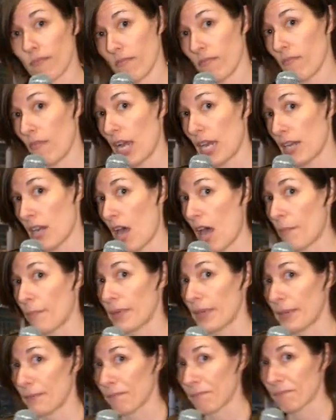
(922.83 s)
might not
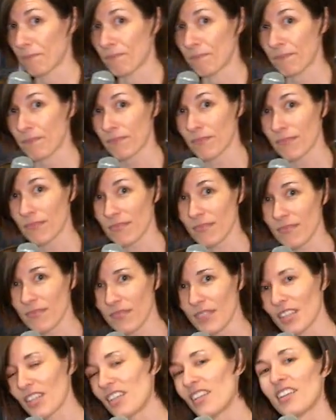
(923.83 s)
be.
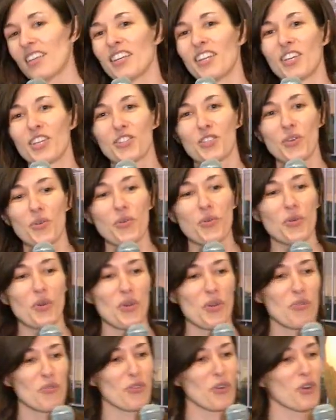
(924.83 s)
So
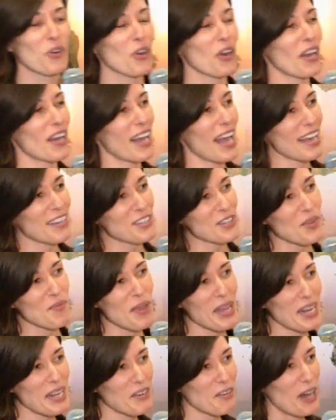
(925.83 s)
for
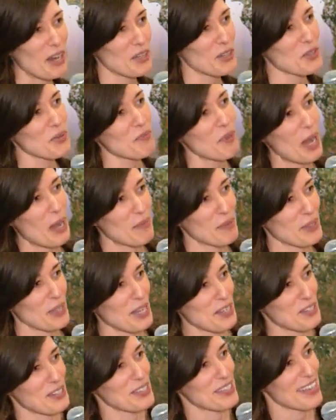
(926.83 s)
estimating raccoon
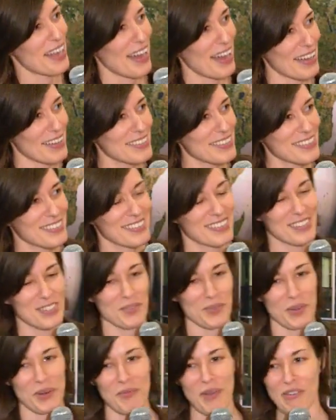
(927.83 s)
population size, this is
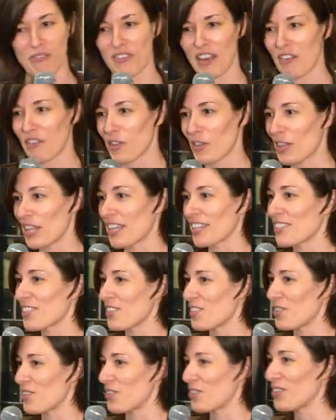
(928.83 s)
one of my favorite things
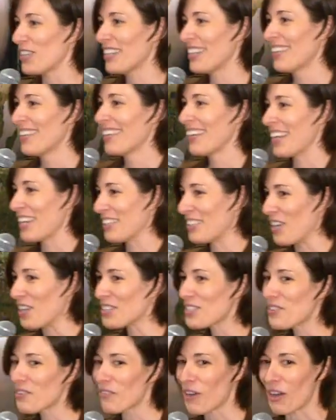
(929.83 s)
to do. It
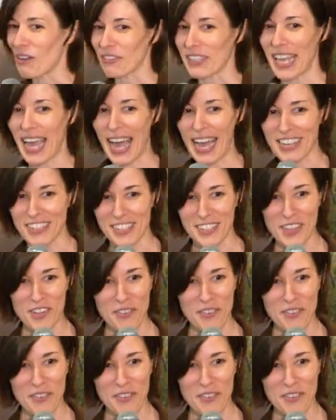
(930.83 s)
does involve catching the